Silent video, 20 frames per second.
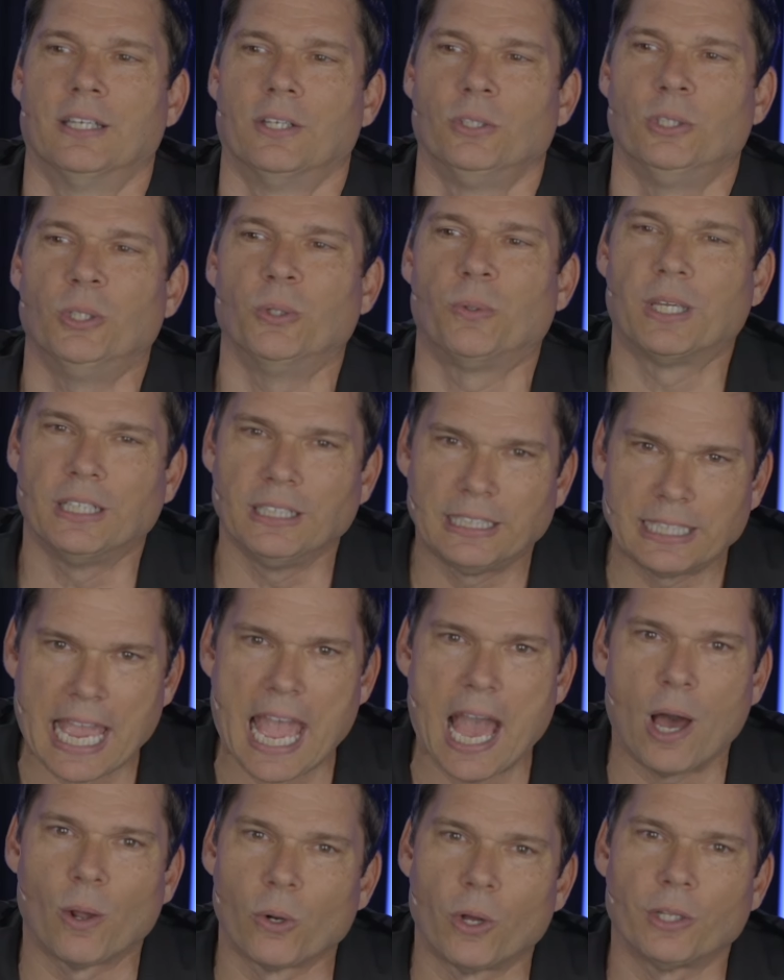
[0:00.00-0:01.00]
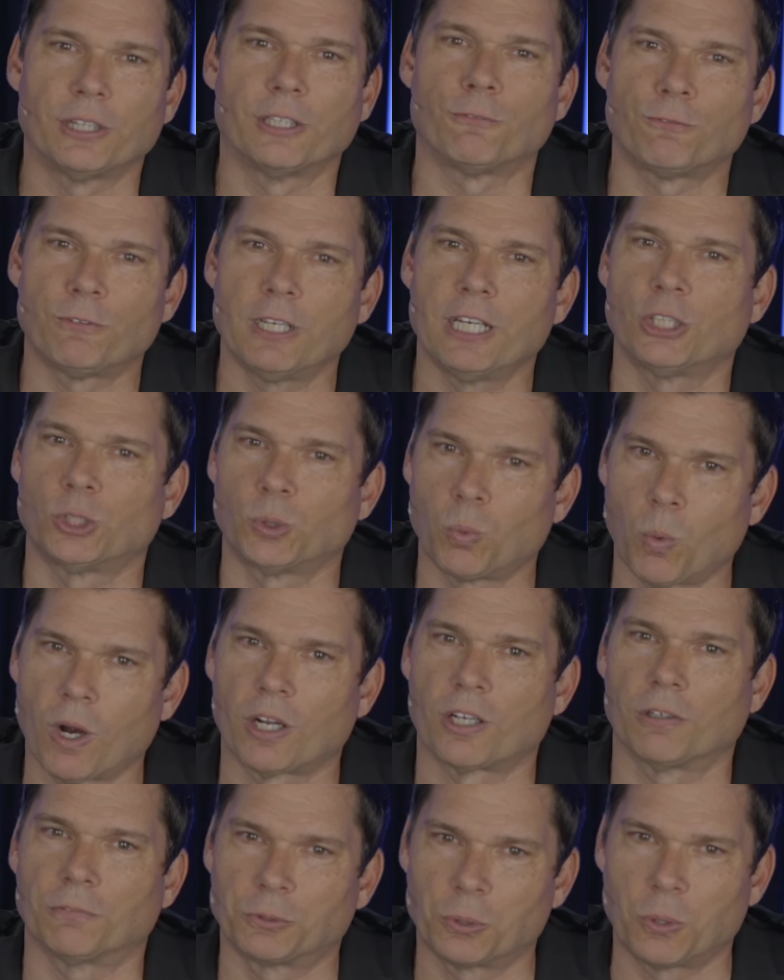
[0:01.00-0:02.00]
You can count on the finished
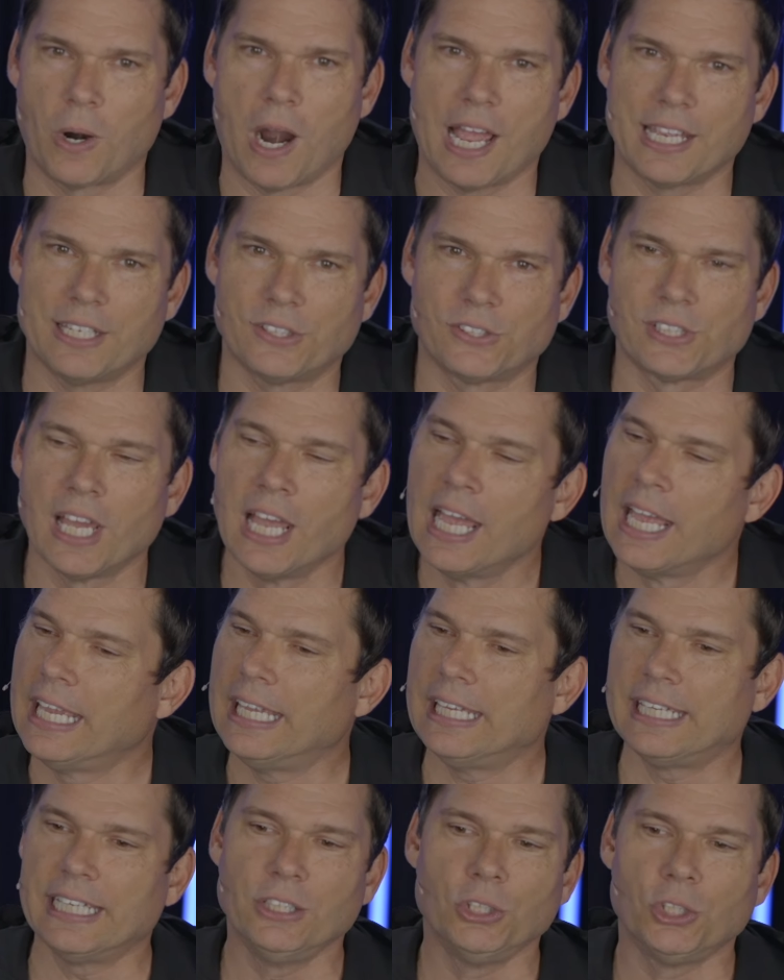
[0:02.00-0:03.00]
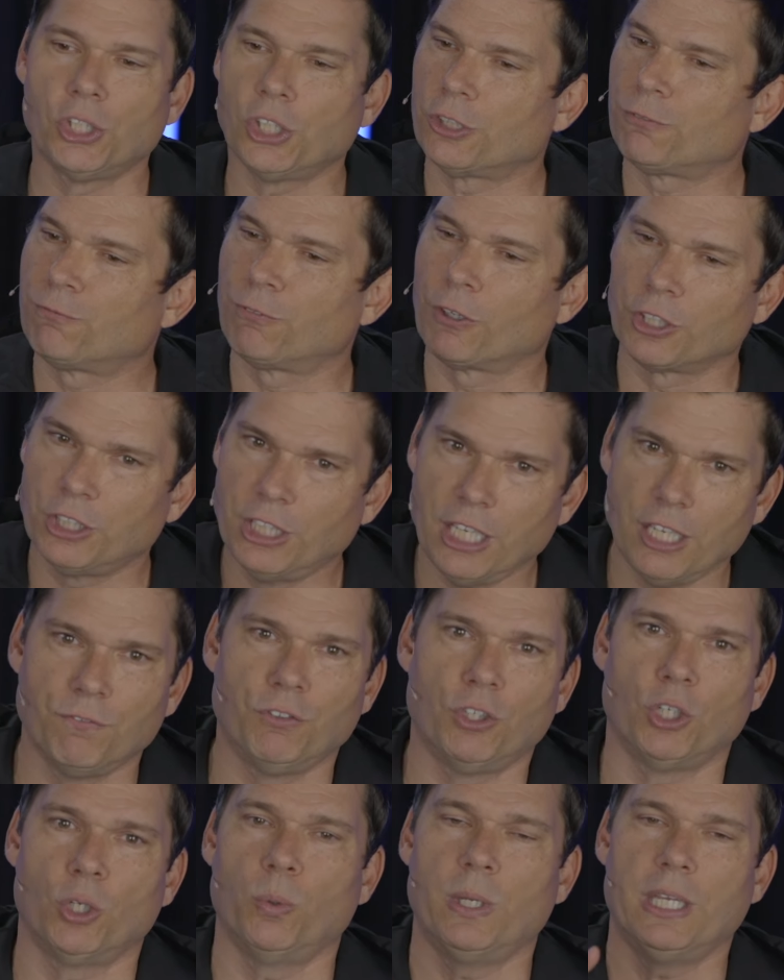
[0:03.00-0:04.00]
work of Christ. He didn't just forgive
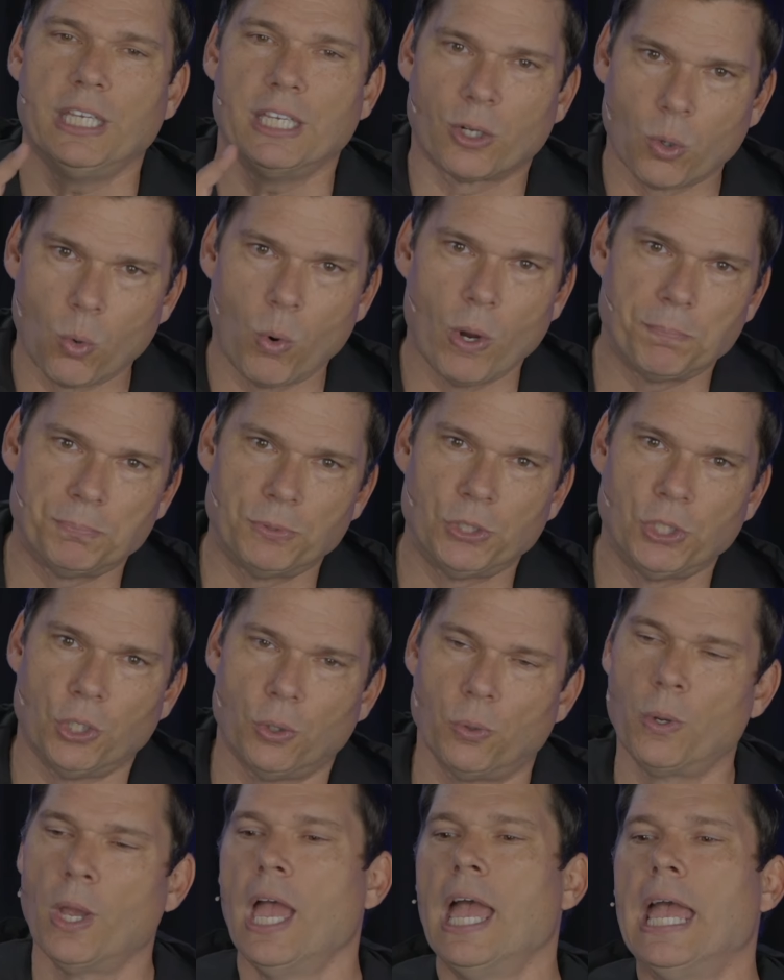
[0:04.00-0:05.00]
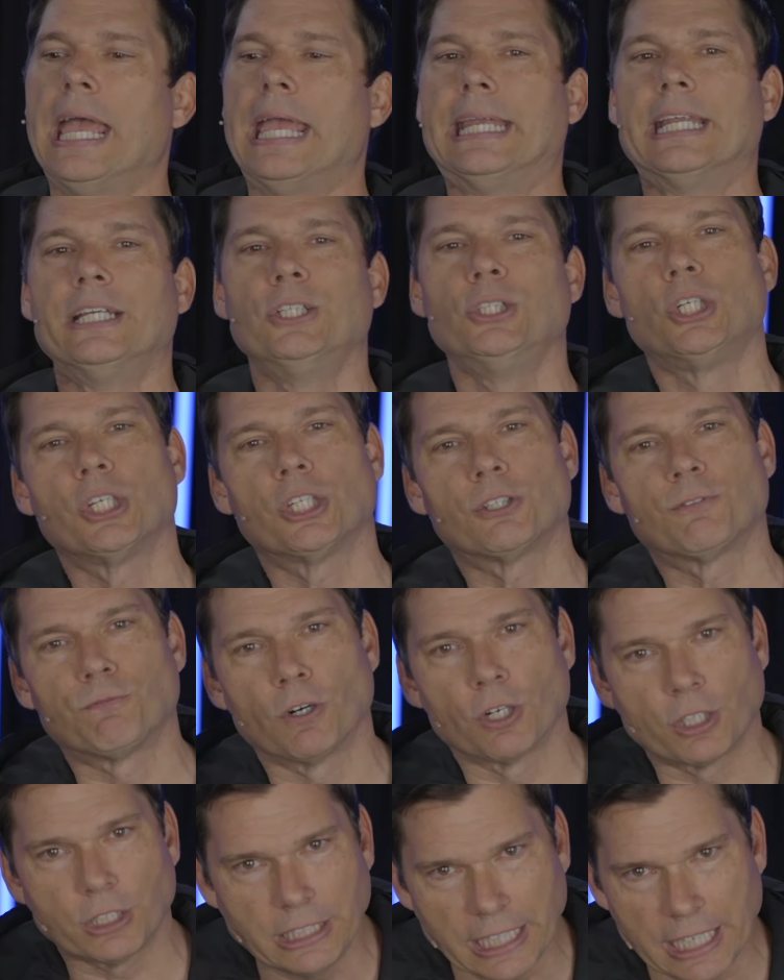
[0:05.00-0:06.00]
you, he equipped you. He didn't just
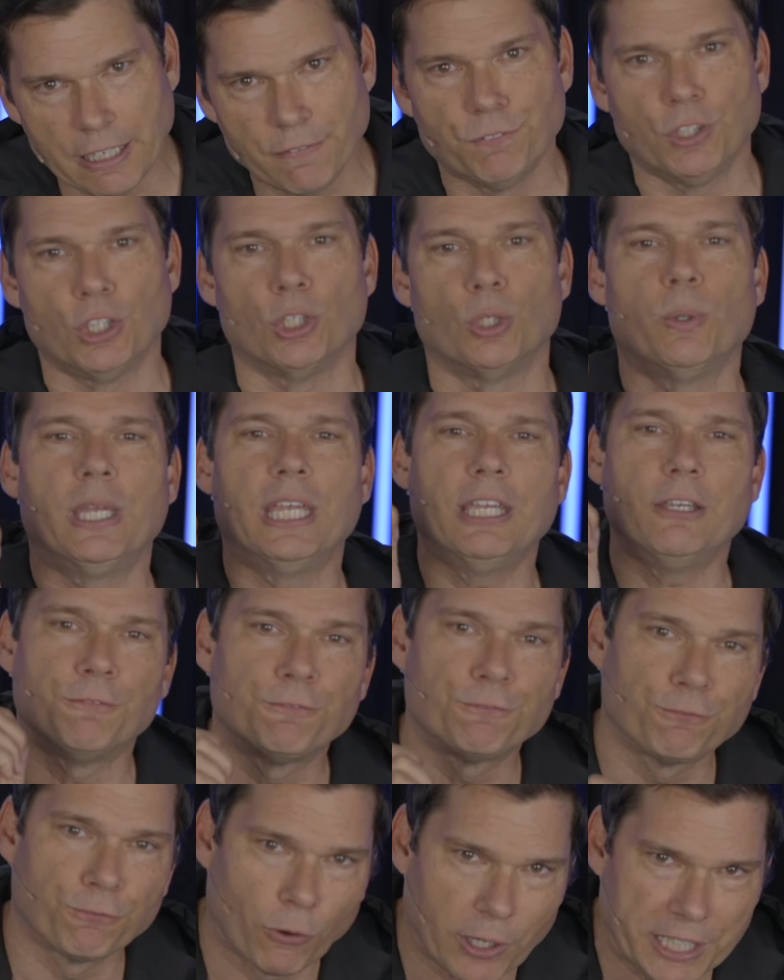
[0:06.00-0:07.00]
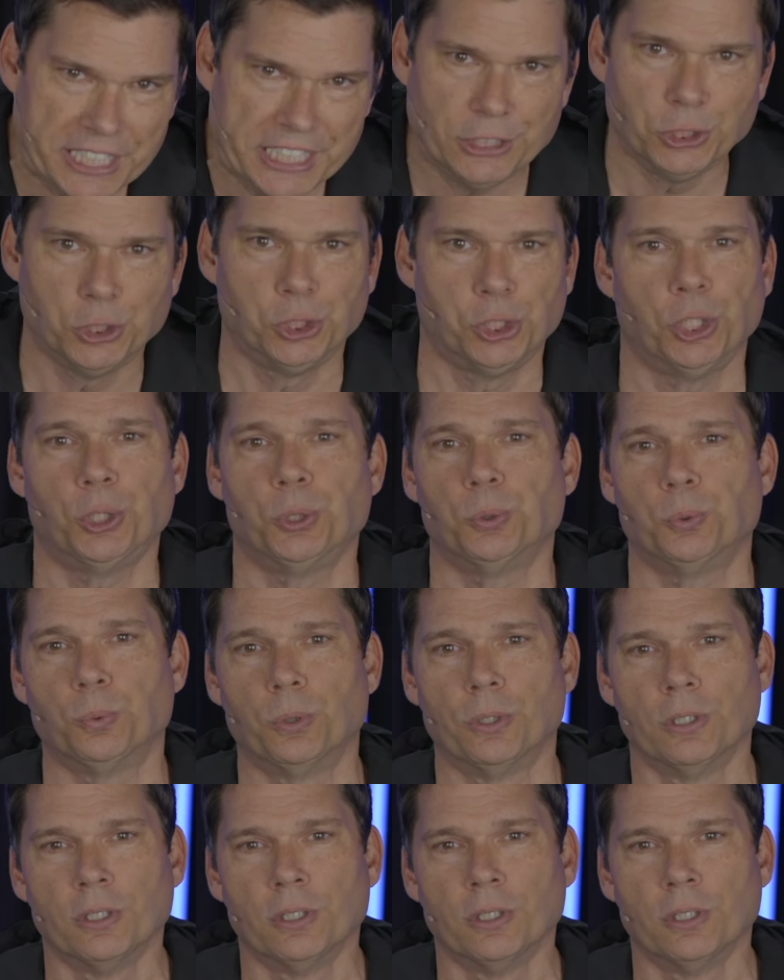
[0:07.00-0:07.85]
forgive you, he freed you.